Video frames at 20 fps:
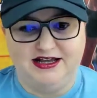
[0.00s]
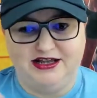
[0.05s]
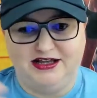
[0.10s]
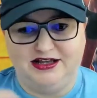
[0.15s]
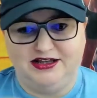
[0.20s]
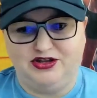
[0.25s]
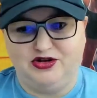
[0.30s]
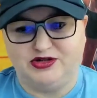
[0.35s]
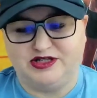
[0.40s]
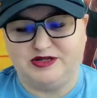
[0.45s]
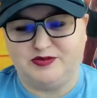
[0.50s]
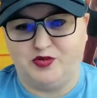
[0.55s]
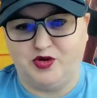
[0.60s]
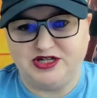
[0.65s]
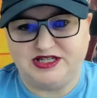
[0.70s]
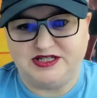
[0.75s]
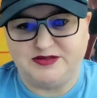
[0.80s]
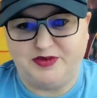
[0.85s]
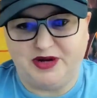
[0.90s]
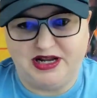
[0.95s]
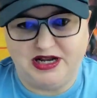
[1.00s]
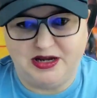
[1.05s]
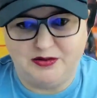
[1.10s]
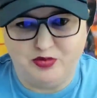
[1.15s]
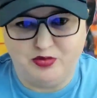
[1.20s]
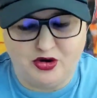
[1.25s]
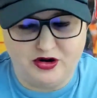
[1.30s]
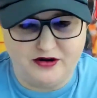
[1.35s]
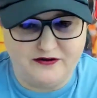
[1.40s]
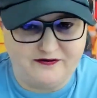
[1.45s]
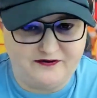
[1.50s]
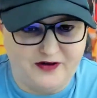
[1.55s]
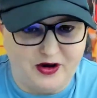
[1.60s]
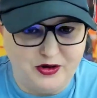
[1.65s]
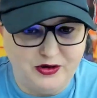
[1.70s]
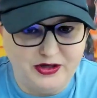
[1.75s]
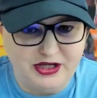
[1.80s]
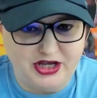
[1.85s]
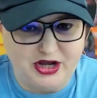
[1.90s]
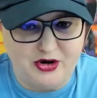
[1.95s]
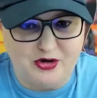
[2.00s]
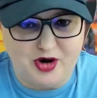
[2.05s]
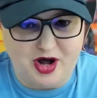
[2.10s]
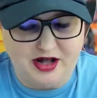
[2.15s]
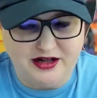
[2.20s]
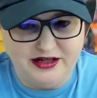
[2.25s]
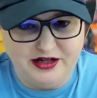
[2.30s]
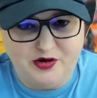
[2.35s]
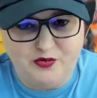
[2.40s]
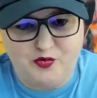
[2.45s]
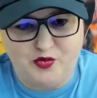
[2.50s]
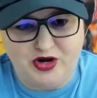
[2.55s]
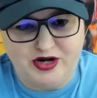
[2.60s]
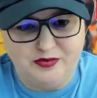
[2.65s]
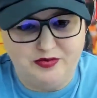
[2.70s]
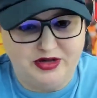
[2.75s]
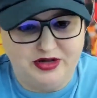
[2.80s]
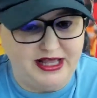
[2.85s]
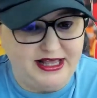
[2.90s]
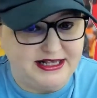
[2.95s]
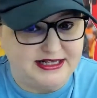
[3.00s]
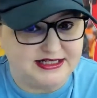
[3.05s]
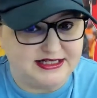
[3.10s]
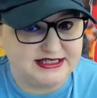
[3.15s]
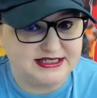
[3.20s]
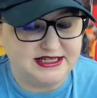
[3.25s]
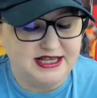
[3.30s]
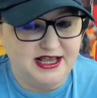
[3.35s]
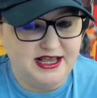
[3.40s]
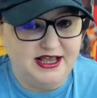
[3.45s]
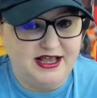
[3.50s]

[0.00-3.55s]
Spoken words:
Your sports betting portfolio all in one place.